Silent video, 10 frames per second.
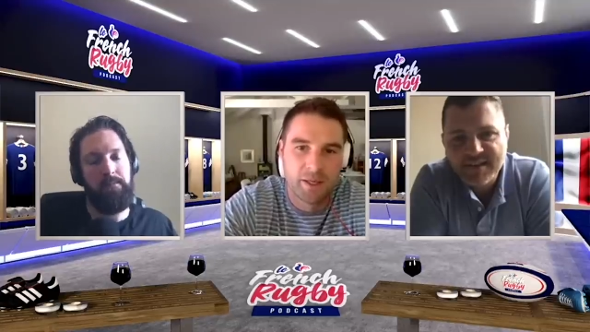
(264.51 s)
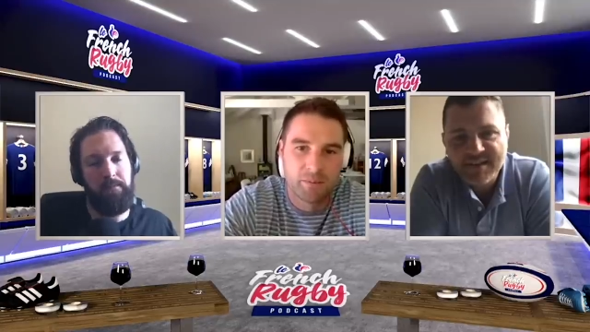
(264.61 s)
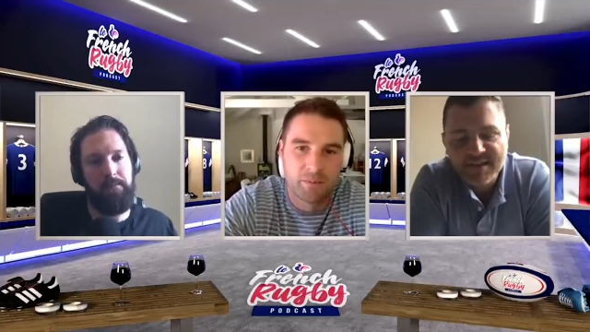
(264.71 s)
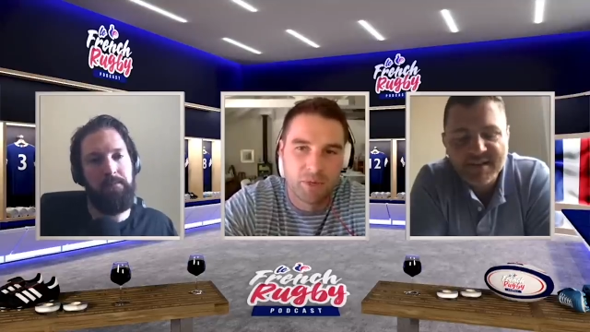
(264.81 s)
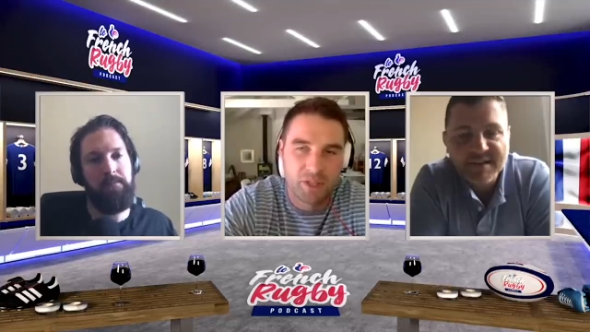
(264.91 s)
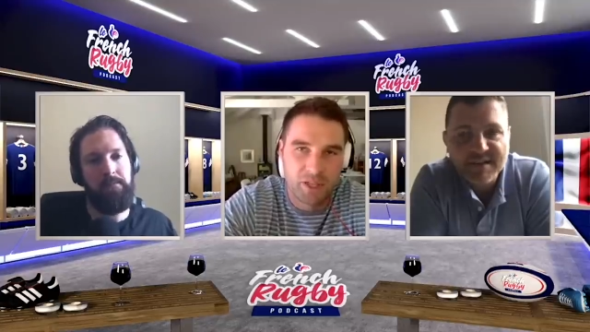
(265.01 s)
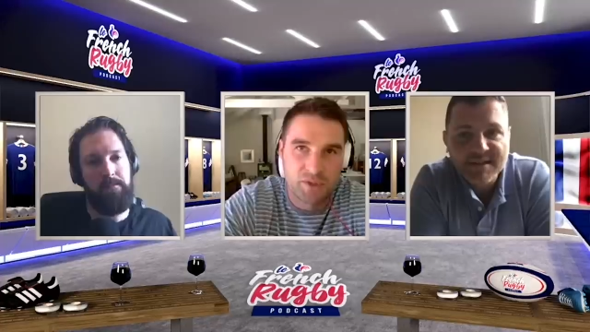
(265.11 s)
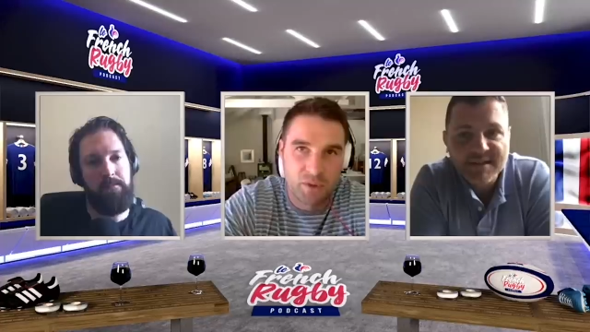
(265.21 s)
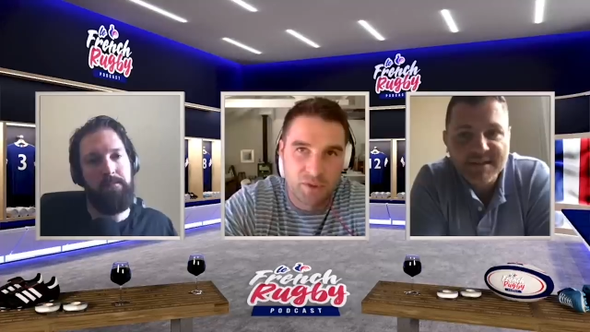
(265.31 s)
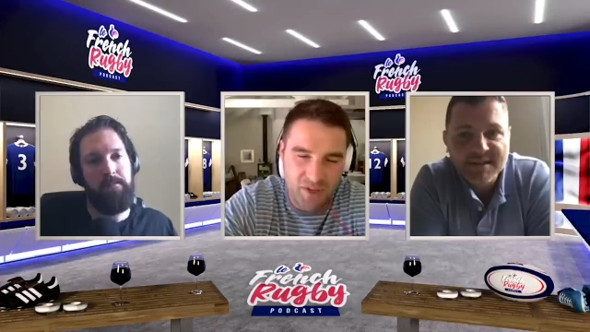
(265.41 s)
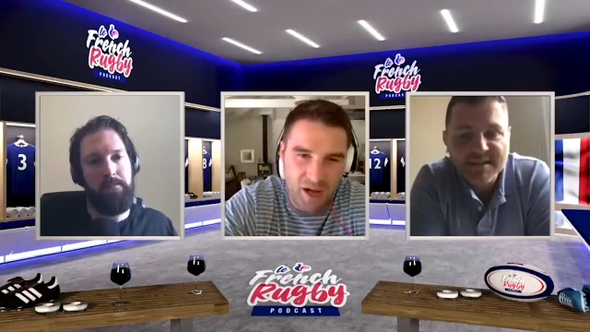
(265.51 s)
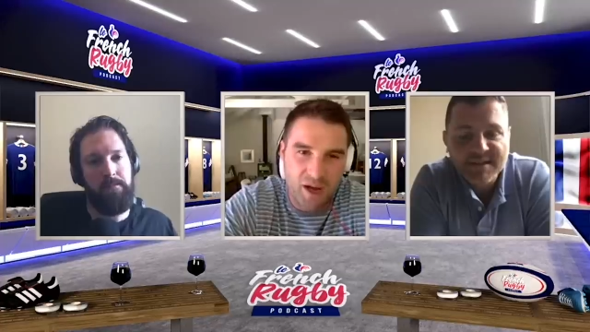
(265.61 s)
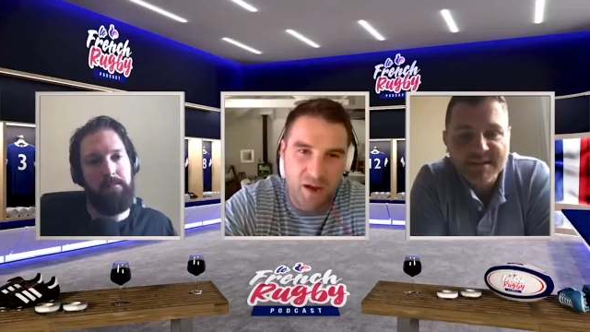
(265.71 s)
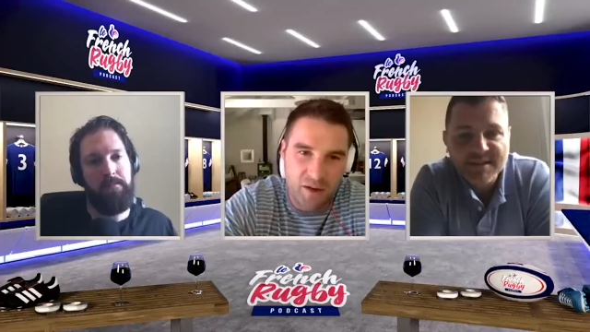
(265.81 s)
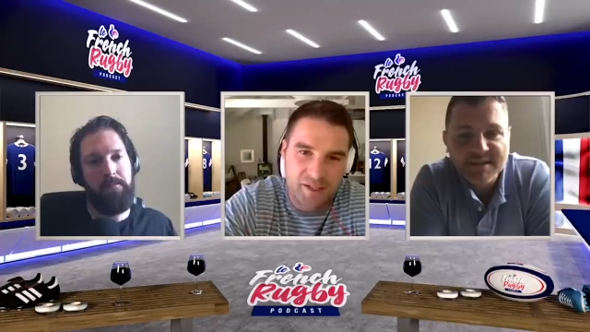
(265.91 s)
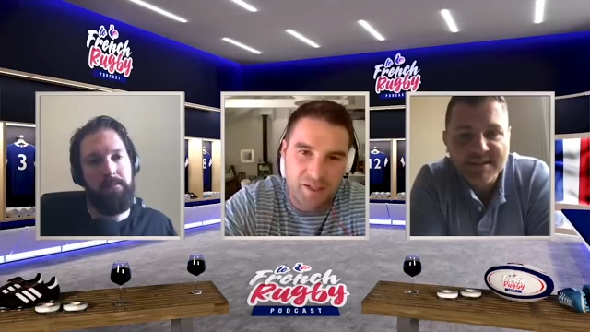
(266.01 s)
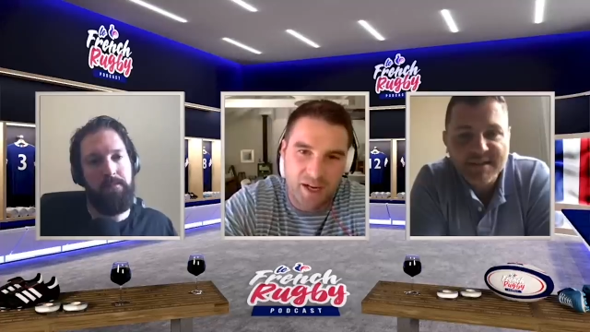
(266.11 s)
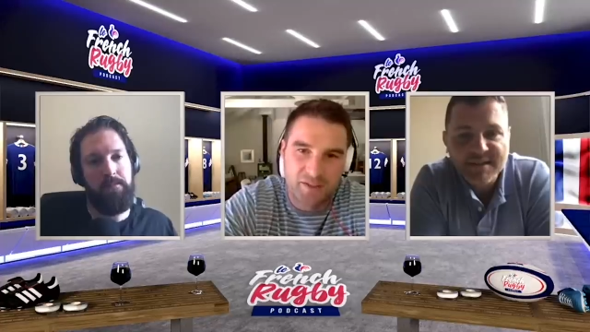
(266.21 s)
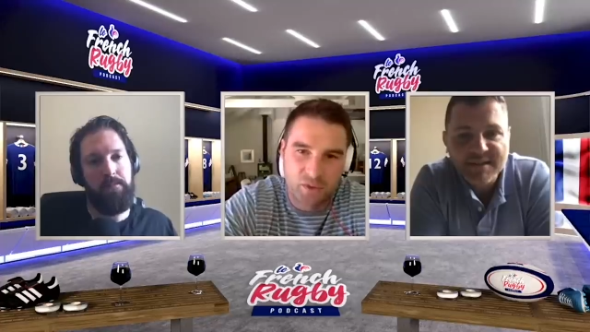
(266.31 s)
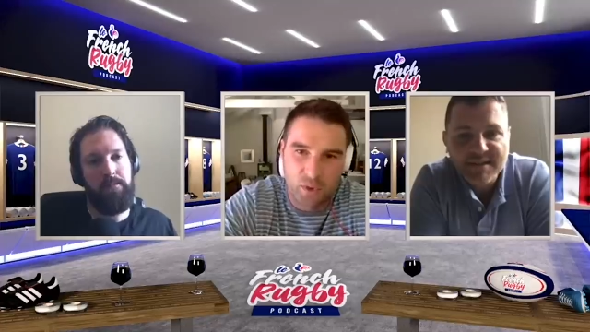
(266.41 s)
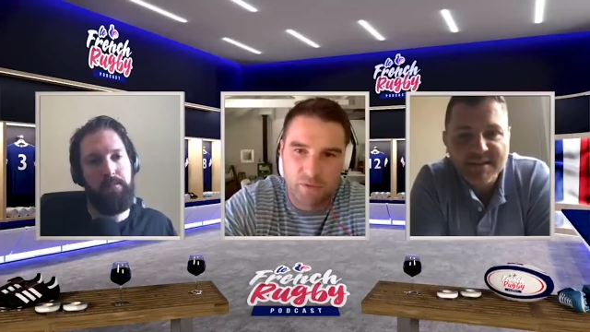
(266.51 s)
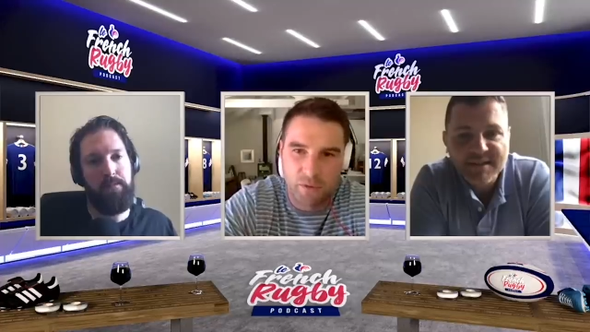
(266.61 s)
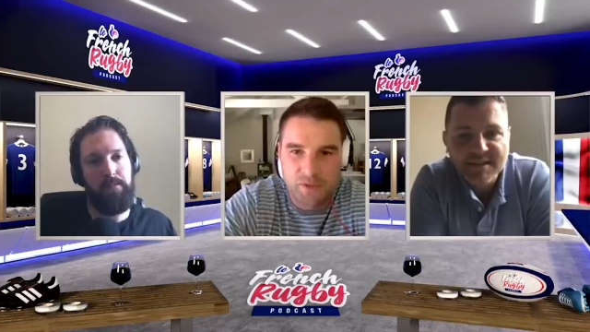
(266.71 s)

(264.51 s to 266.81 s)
Speaker 1: But he was also the hardest guy to work for.